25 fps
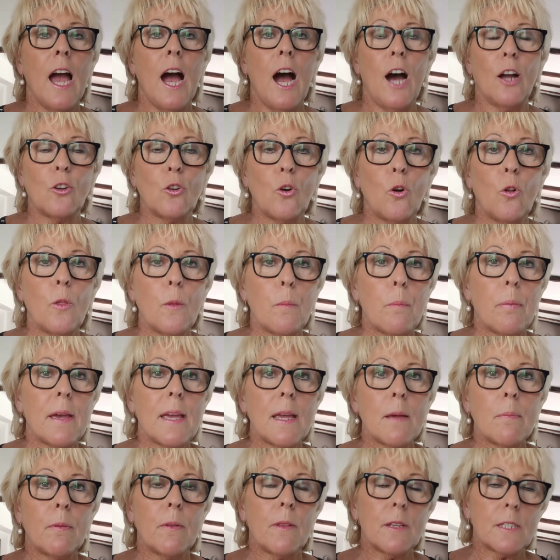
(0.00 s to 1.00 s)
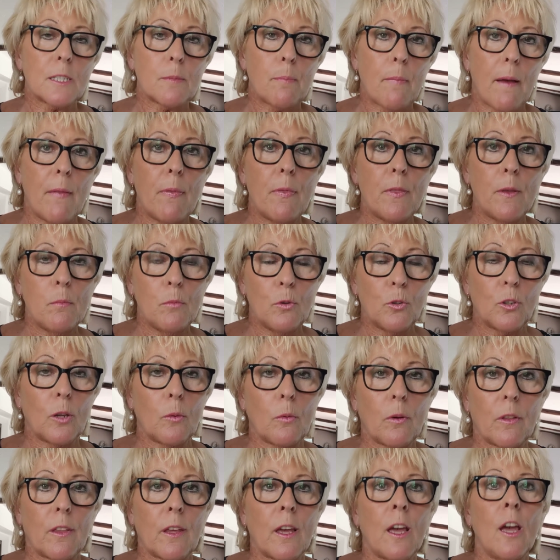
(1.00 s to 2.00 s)
And all the people that spend the money
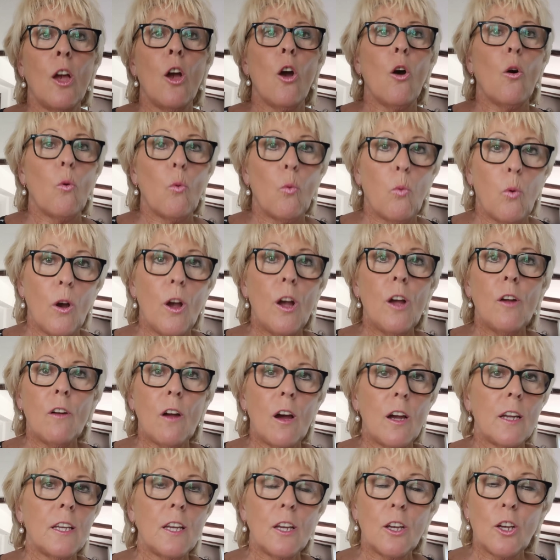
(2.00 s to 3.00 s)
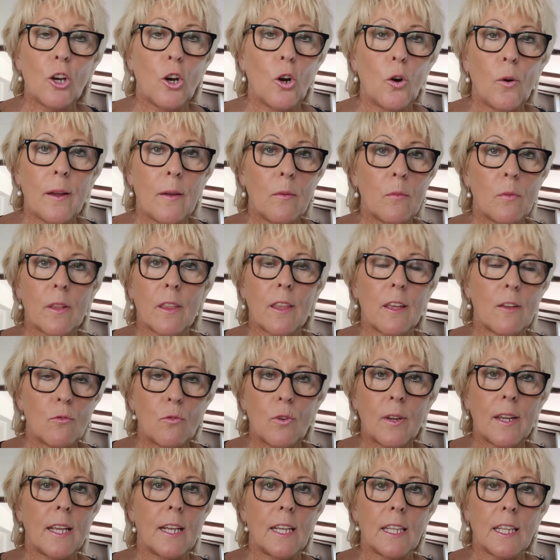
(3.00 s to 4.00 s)
with you, where are you going with it
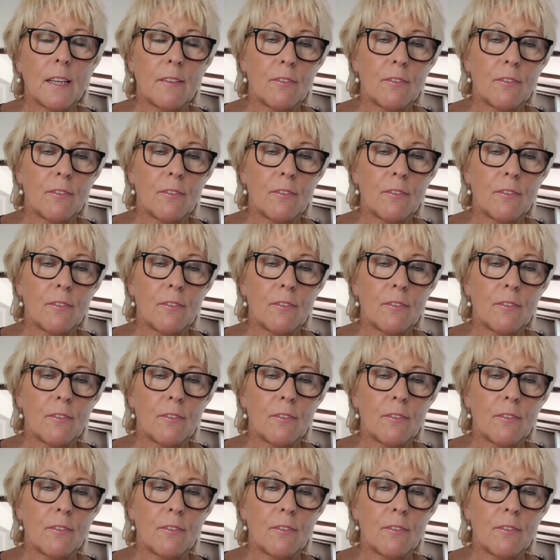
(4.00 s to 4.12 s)
really?